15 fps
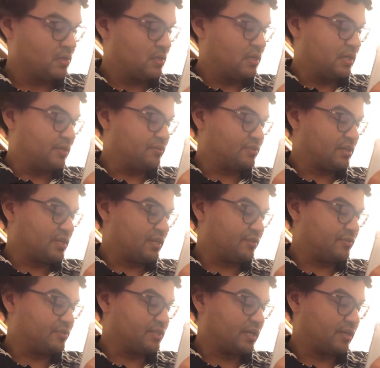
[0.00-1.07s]
Here's another
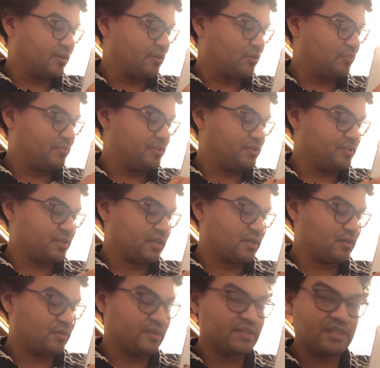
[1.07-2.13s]
tongue note, but this tongue
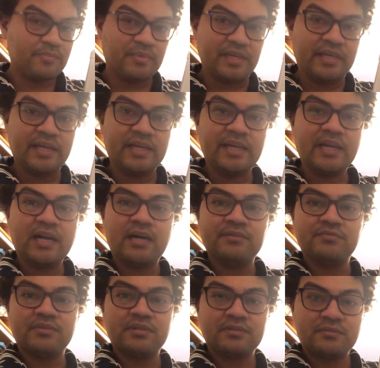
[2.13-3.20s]
note is the beginning of
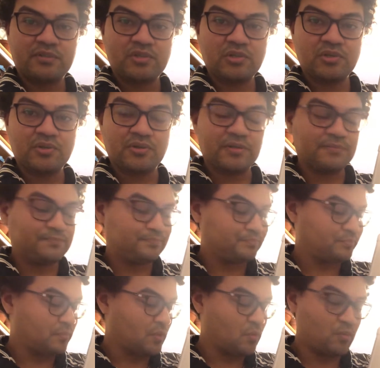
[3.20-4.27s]
a slur,
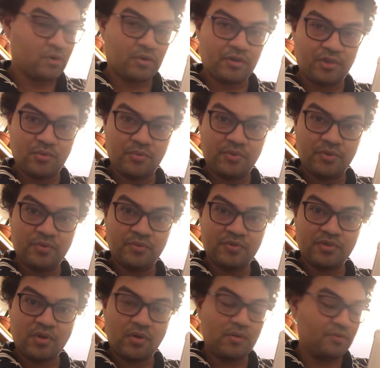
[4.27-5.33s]
where you
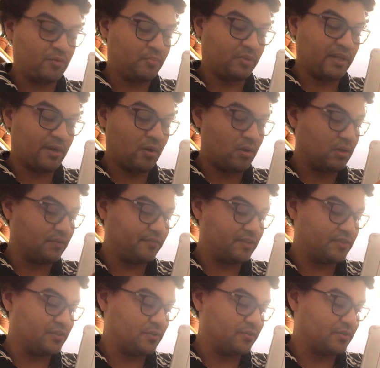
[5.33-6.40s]
play all of
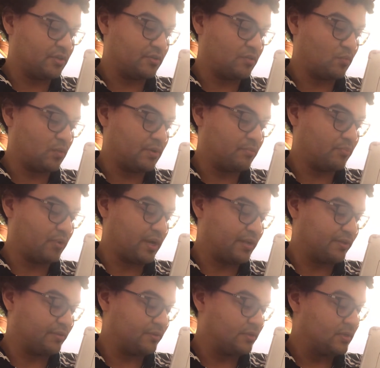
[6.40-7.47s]
these notes under one
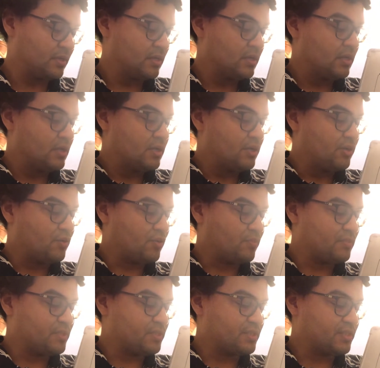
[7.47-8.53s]
breath. Your
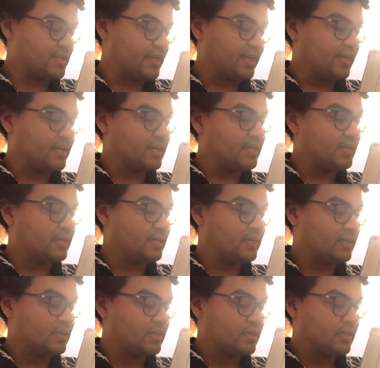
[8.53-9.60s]
mistake
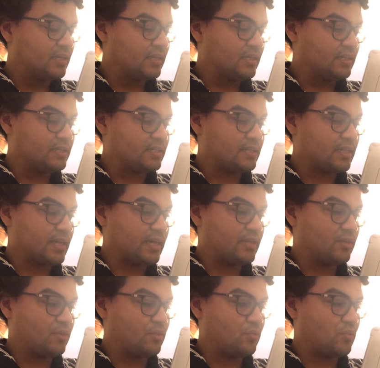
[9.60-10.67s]
is
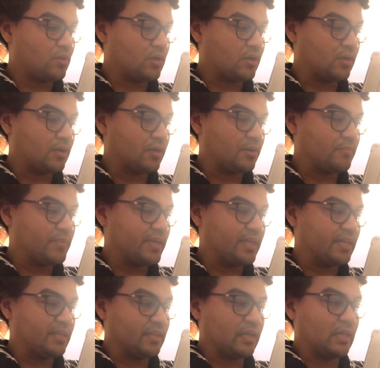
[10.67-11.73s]
that you are
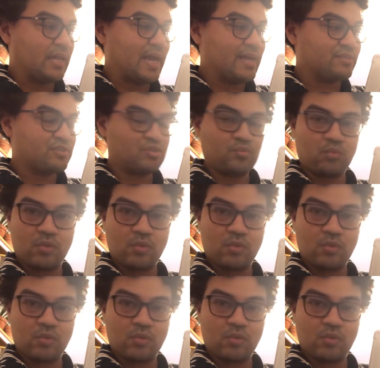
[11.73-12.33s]
making the last